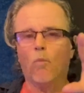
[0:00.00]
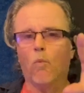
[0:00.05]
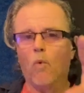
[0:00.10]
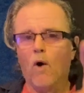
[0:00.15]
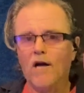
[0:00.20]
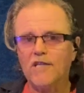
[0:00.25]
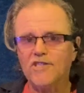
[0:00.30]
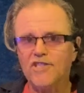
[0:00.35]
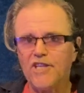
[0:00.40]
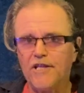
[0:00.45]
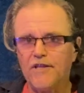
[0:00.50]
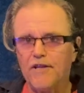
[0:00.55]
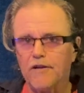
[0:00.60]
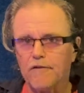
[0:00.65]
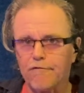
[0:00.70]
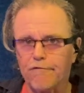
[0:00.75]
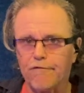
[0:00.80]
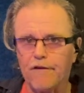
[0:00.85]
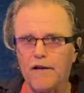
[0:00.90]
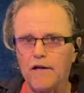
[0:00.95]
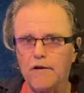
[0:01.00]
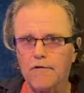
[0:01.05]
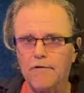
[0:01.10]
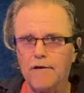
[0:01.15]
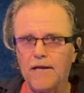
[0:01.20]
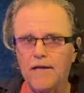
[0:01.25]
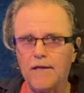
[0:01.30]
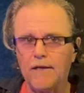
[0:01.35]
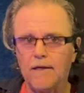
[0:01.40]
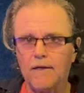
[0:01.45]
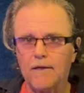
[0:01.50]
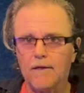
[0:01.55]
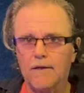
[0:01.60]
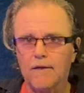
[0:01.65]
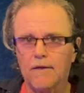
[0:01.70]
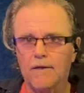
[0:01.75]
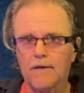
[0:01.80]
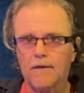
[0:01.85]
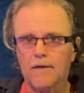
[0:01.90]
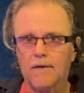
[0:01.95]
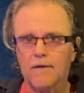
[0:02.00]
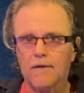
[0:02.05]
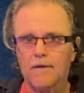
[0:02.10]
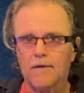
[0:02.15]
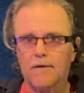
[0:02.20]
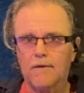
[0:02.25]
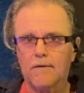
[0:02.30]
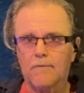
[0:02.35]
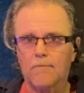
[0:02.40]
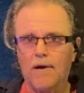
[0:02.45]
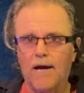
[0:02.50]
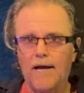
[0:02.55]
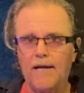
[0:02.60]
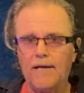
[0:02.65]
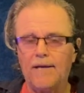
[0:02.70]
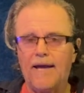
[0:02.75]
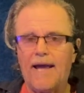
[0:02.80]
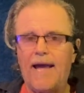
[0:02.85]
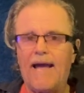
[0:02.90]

watching their fingering, right,